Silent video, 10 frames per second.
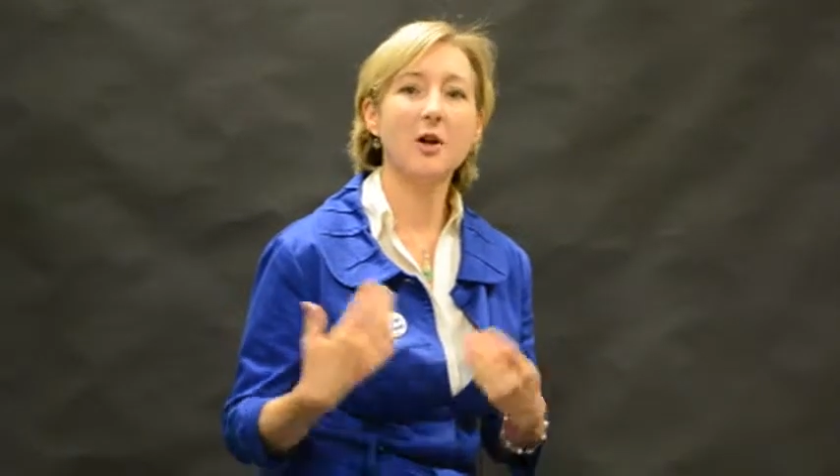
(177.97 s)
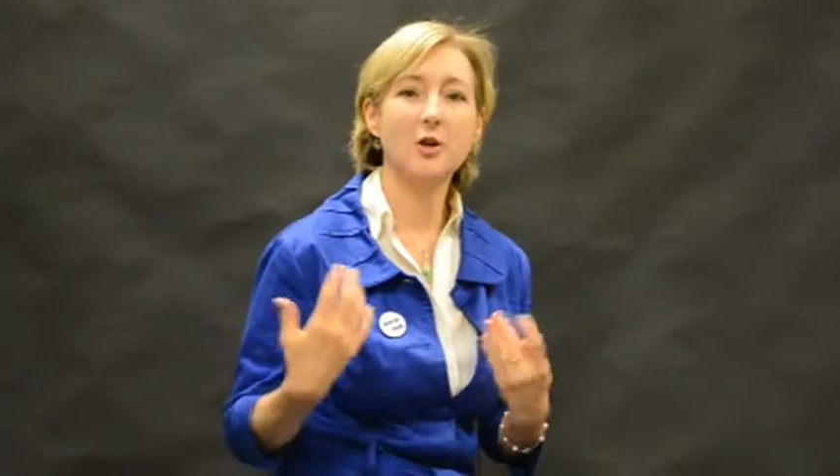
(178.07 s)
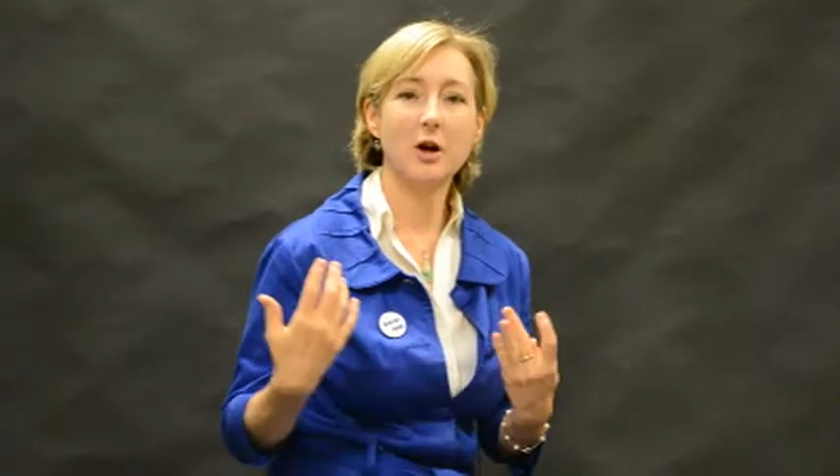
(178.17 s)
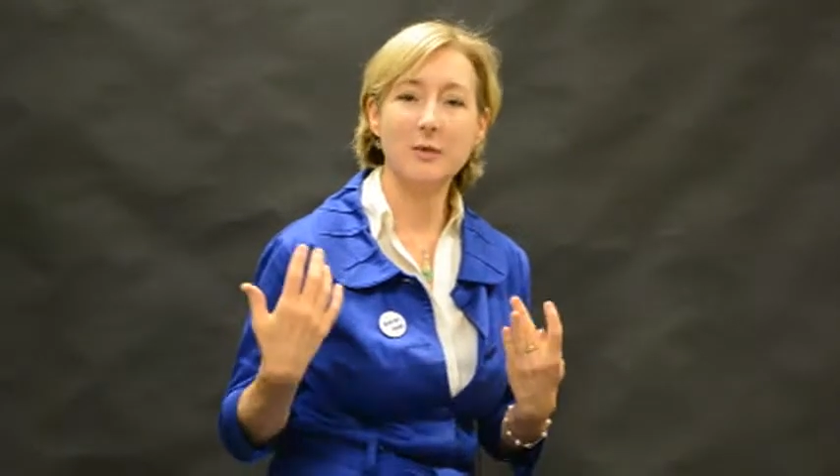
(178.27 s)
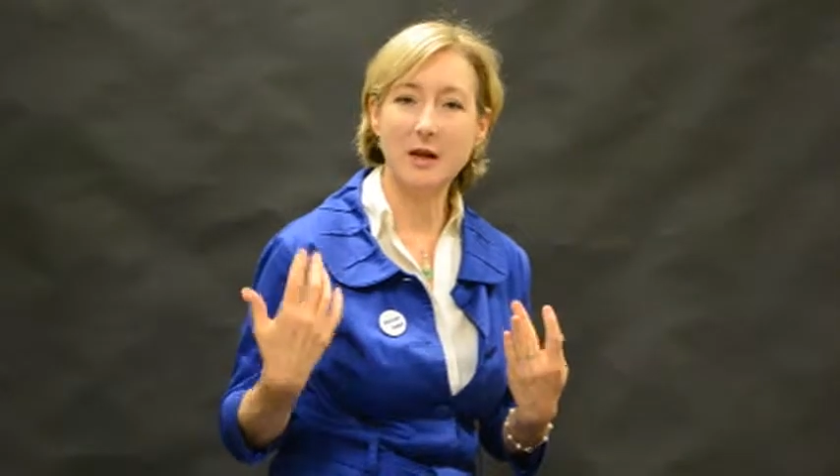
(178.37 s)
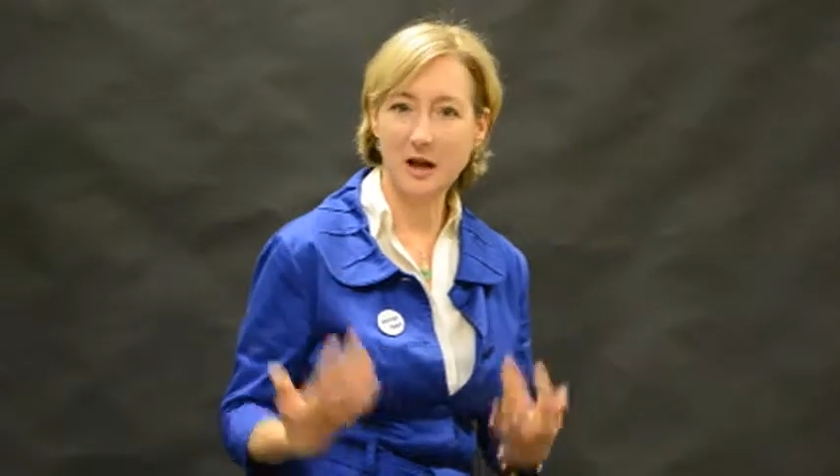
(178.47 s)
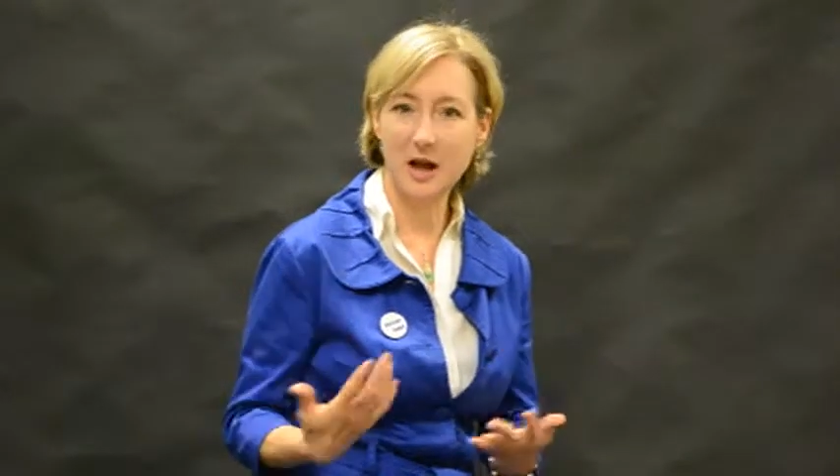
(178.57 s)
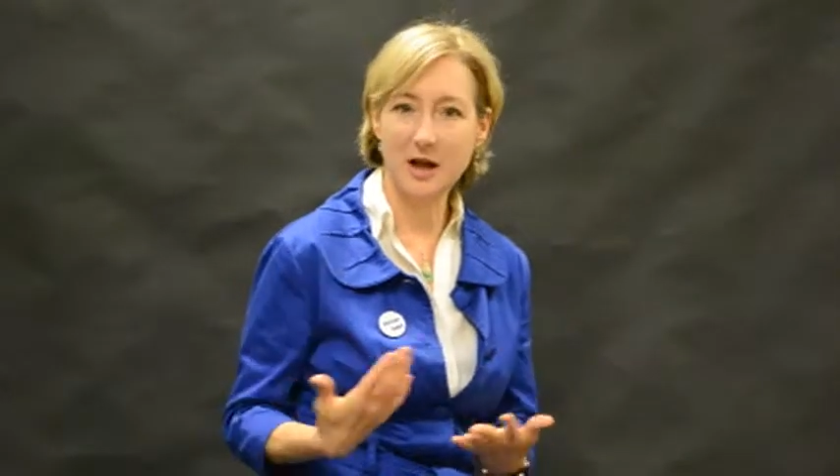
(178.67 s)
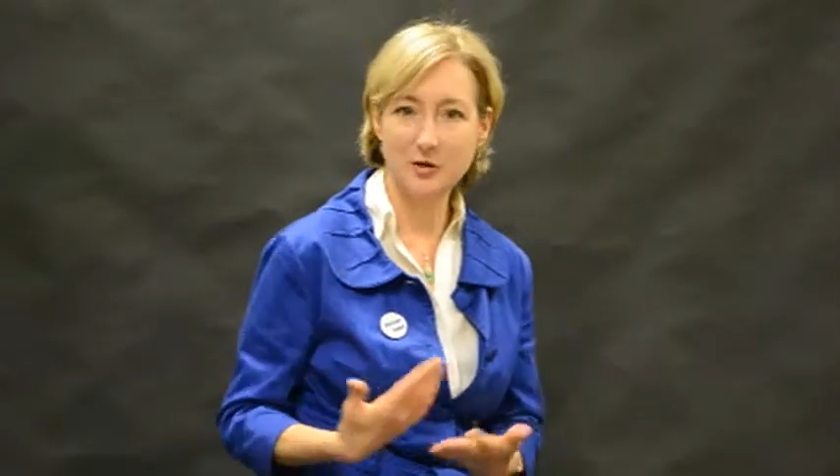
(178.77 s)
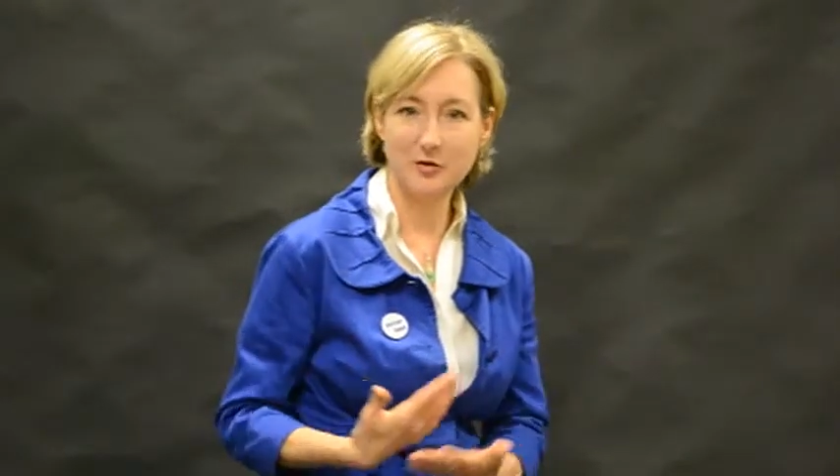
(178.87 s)
you're going to be
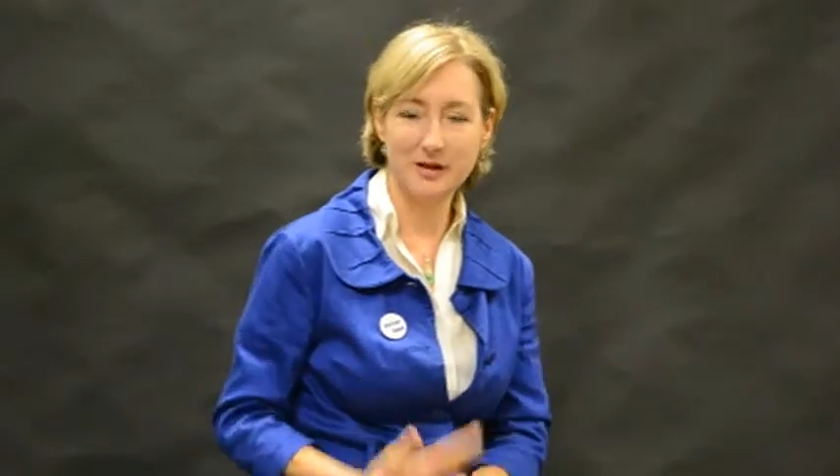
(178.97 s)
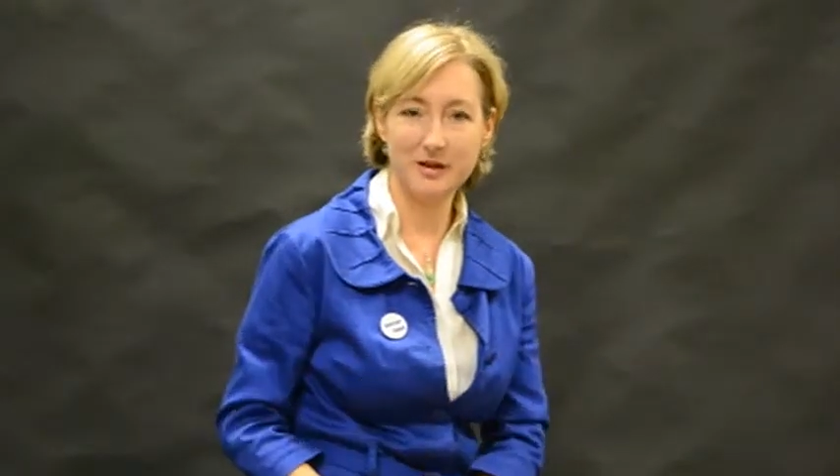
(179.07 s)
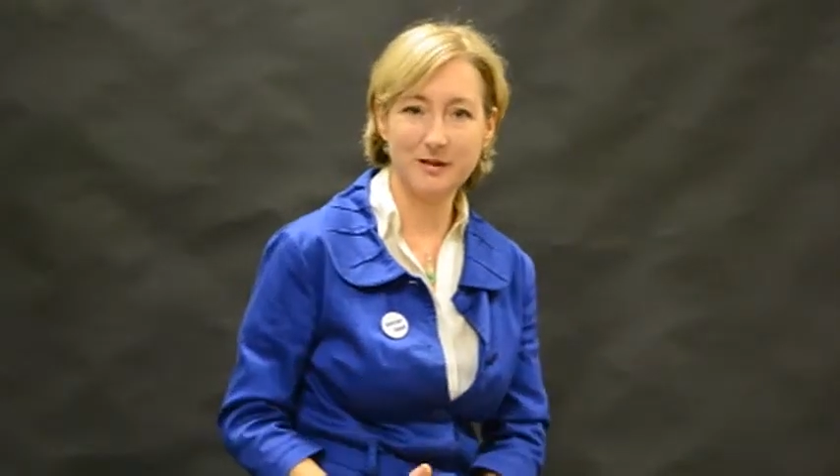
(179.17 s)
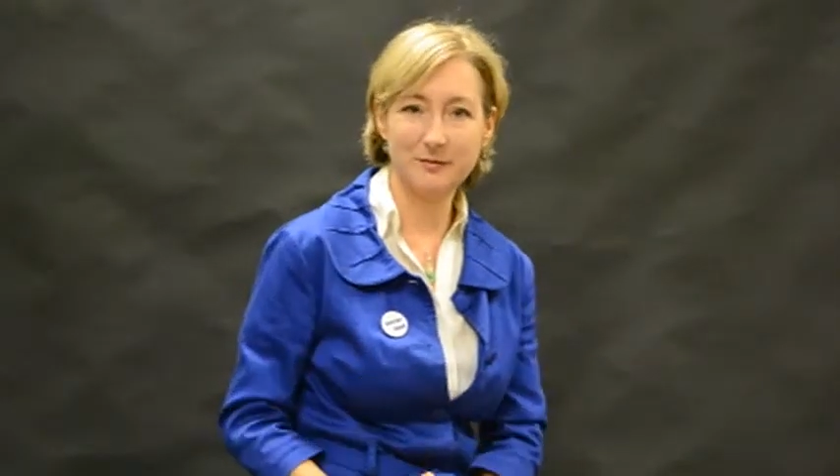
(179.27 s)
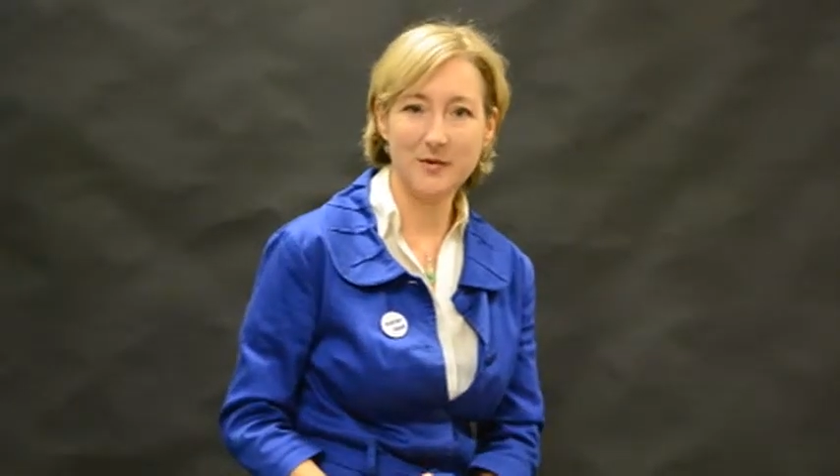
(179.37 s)
glad you did.